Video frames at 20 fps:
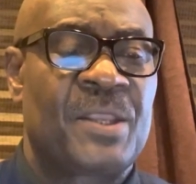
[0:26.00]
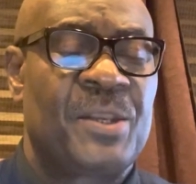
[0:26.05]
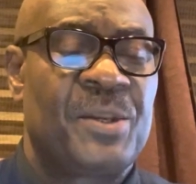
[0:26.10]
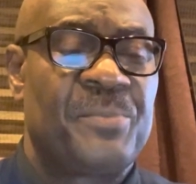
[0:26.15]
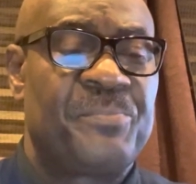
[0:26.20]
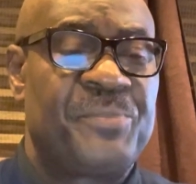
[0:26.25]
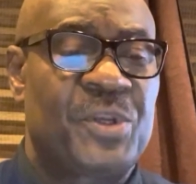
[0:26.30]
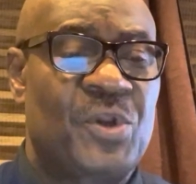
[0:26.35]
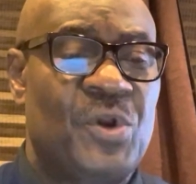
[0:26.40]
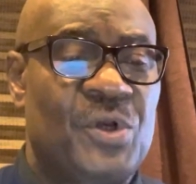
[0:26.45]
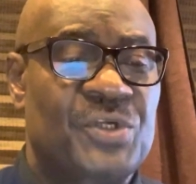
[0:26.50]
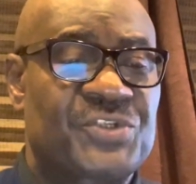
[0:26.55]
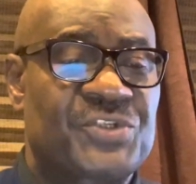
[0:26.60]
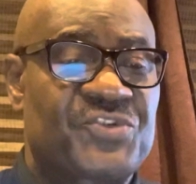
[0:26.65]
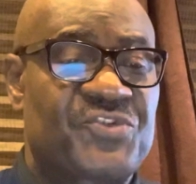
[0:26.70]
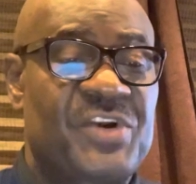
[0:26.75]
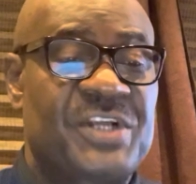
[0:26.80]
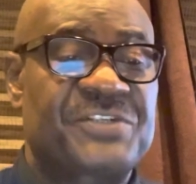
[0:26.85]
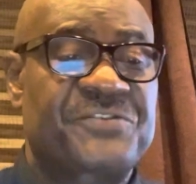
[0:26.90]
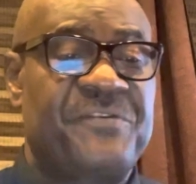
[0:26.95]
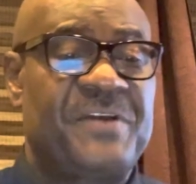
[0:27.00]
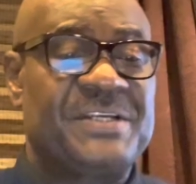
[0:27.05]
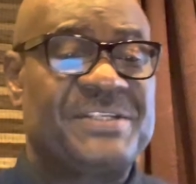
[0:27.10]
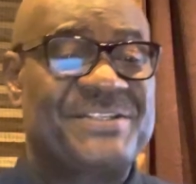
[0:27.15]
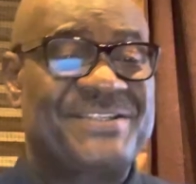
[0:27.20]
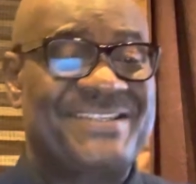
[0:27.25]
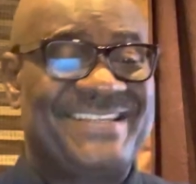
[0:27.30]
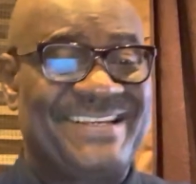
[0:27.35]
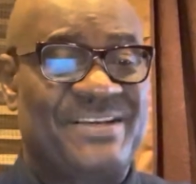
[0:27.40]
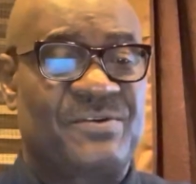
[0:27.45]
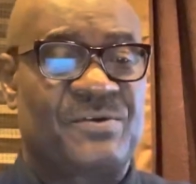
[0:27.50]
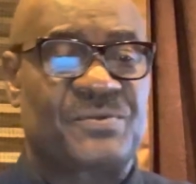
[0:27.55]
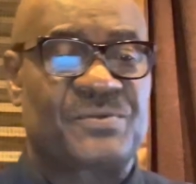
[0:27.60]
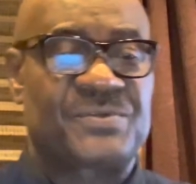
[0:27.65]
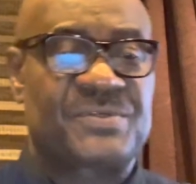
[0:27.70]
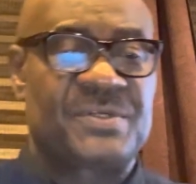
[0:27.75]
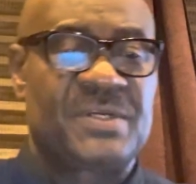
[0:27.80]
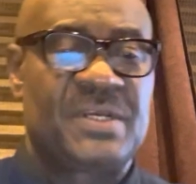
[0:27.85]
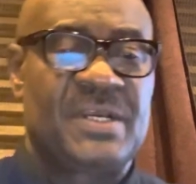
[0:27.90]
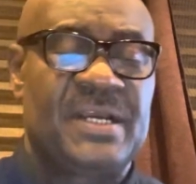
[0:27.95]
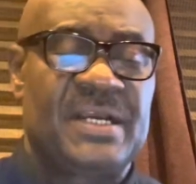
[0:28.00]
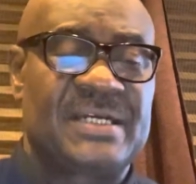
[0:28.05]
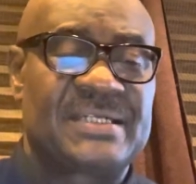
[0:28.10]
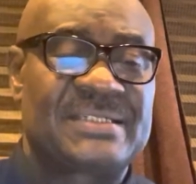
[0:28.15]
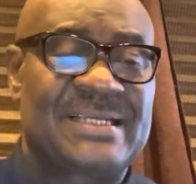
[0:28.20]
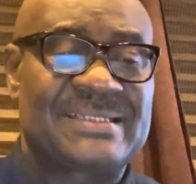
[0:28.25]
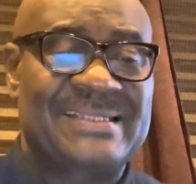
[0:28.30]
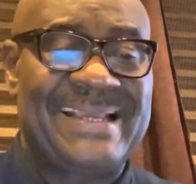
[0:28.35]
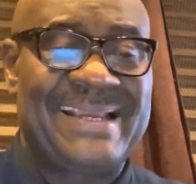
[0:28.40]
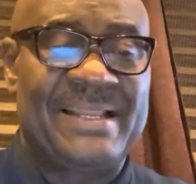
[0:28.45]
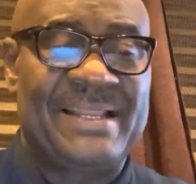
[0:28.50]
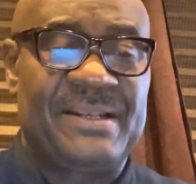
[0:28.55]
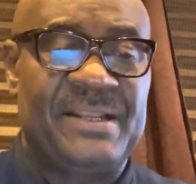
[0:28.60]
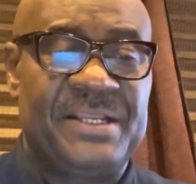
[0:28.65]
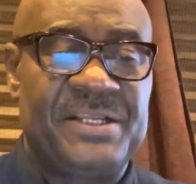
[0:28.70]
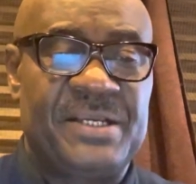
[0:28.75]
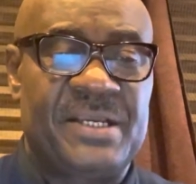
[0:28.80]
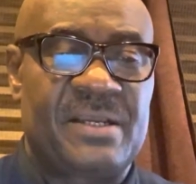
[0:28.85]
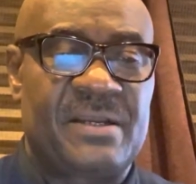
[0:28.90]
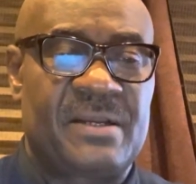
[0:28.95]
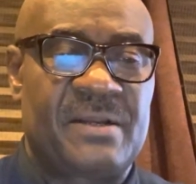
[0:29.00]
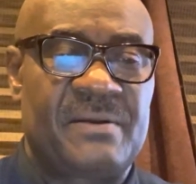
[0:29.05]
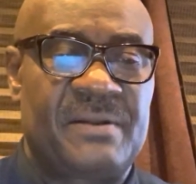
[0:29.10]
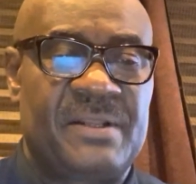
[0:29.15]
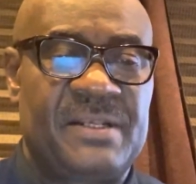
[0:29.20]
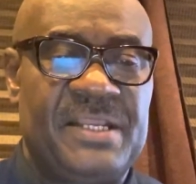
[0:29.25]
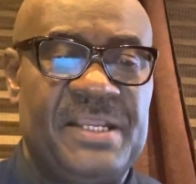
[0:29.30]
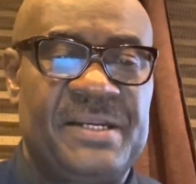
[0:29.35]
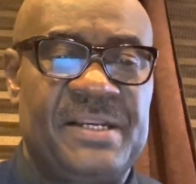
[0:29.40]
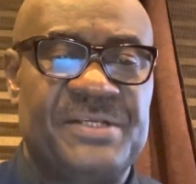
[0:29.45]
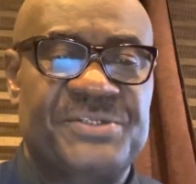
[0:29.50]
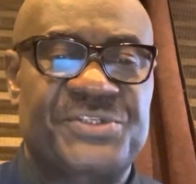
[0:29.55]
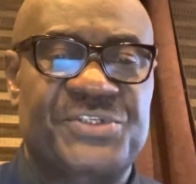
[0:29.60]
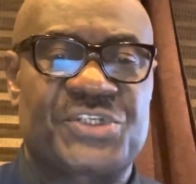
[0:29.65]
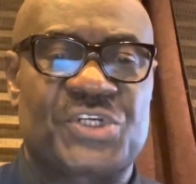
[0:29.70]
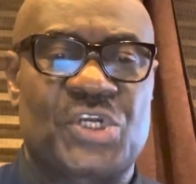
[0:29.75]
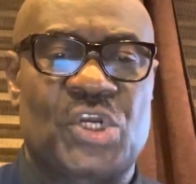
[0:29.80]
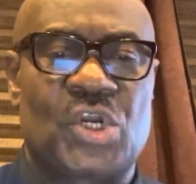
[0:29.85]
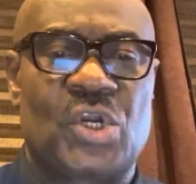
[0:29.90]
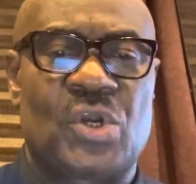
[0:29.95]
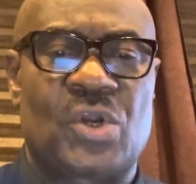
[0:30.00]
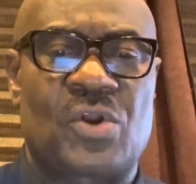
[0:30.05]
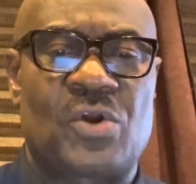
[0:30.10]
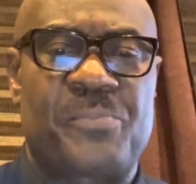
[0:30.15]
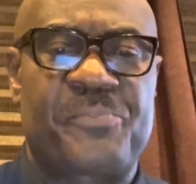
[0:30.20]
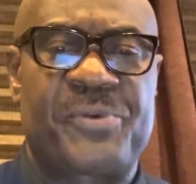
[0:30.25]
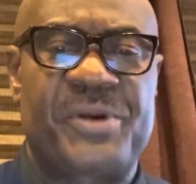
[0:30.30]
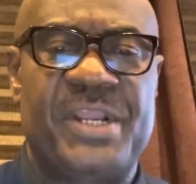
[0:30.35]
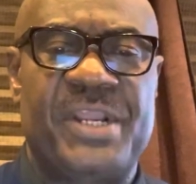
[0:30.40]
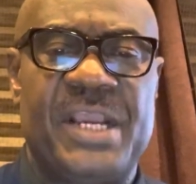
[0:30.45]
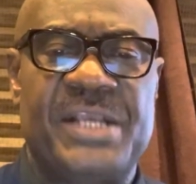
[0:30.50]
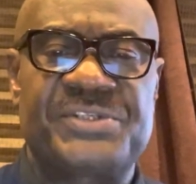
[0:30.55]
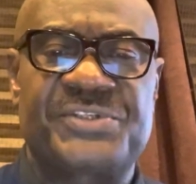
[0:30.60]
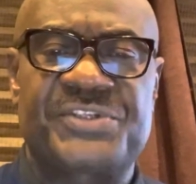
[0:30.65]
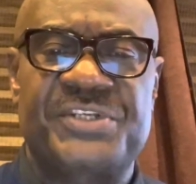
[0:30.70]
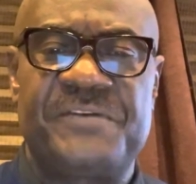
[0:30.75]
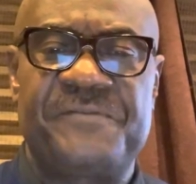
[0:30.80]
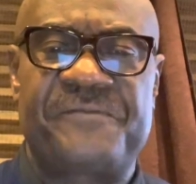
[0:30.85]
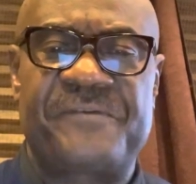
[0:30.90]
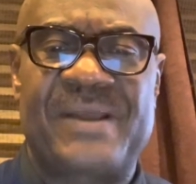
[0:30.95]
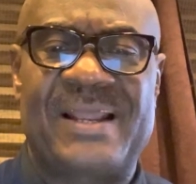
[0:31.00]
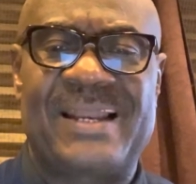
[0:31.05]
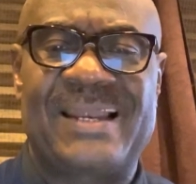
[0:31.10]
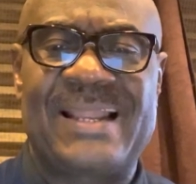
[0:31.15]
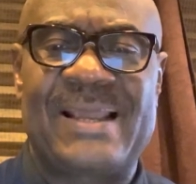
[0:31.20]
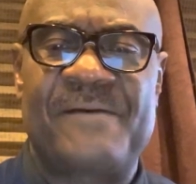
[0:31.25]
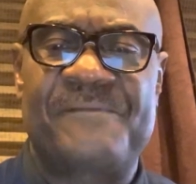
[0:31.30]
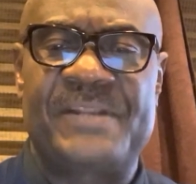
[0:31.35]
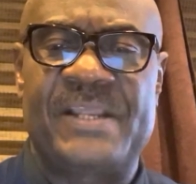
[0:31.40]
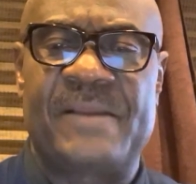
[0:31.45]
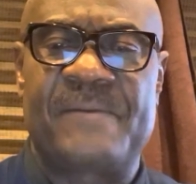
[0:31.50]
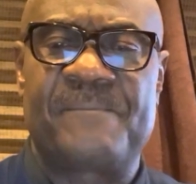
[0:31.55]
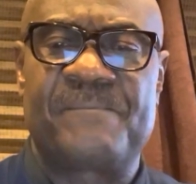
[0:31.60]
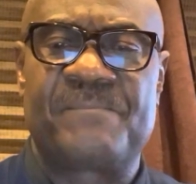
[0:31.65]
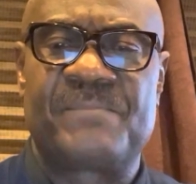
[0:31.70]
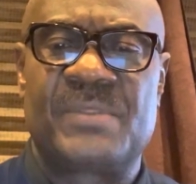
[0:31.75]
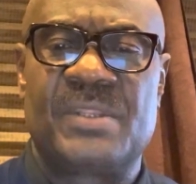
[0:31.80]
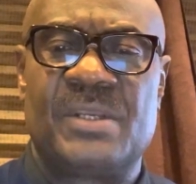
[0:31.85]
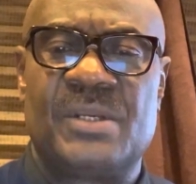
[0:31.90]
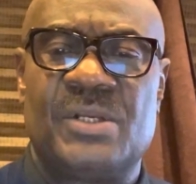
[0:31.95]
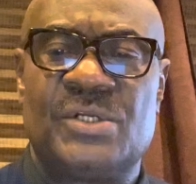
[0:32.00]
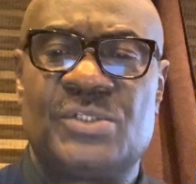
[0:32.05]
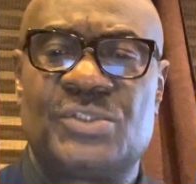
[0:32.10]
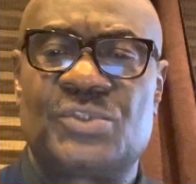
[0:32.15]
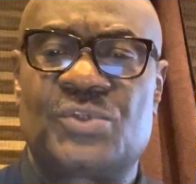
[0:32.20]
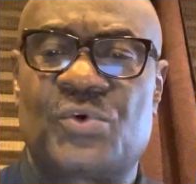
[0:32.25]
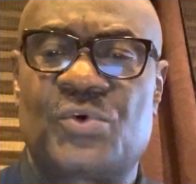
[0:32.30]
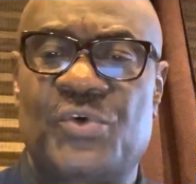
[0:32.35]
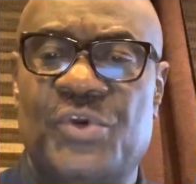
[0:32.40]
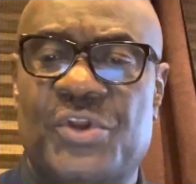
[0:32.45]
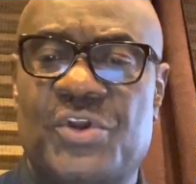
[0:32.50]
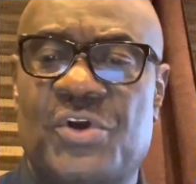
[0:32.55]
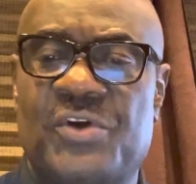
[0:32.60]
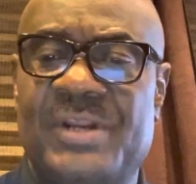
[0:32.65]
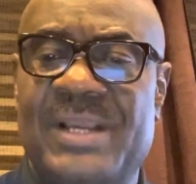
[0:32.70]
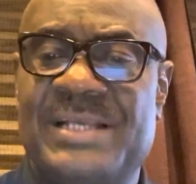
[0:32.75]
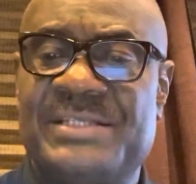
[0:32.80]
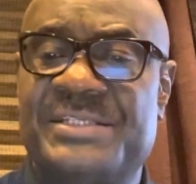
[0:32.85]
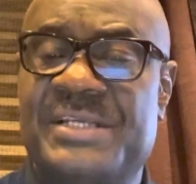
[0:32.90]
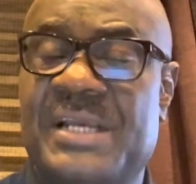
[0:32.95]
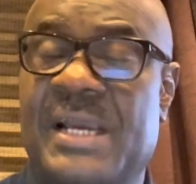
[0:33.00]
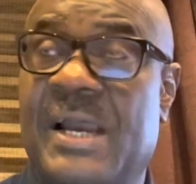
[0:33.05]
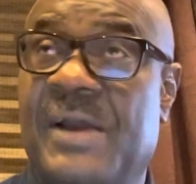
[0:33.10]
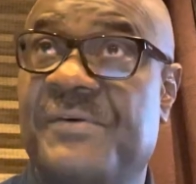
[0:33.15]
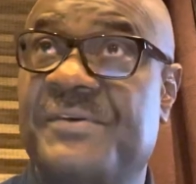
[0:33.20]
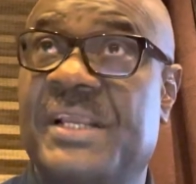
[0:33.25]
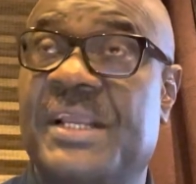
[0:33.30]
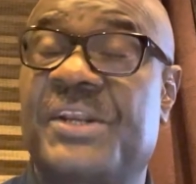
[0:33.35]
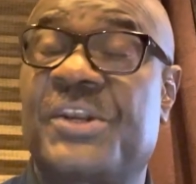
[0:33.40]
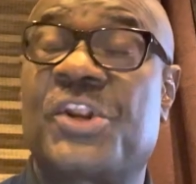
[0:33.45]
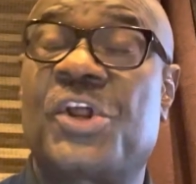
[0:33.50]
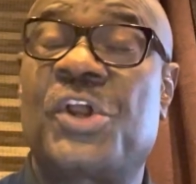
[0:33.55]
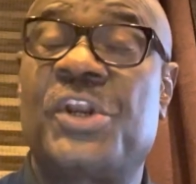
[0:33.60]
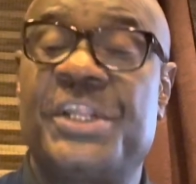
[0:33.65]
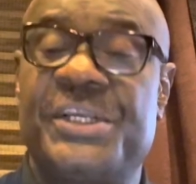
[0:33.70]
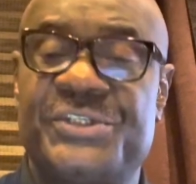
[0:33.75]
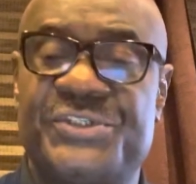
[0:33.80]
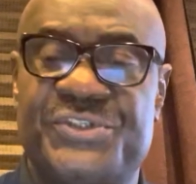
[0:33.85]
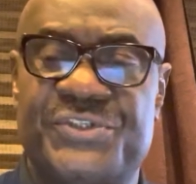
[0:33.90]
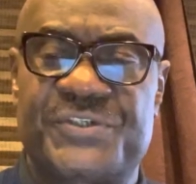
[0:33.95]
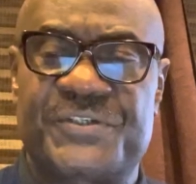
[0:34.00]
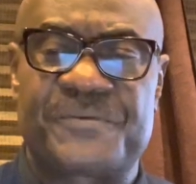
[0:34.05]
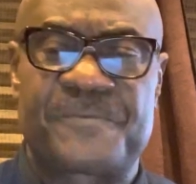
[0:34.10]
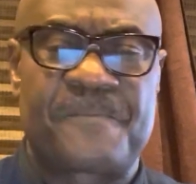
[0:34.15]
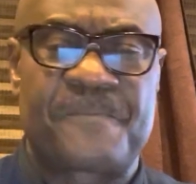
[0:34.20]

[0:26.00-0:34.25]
Because transfer signals that a learner's comprehensive allow them to recognize how their knowledge